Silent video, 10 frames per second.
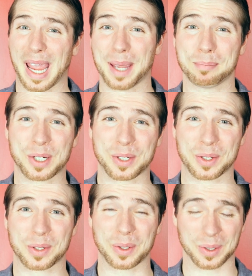
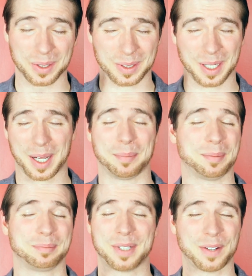Ambitious goal,
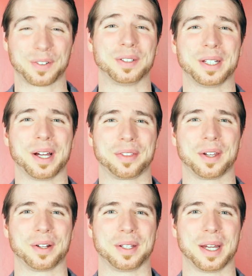I'm definitely not
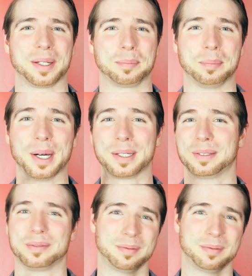there yet, but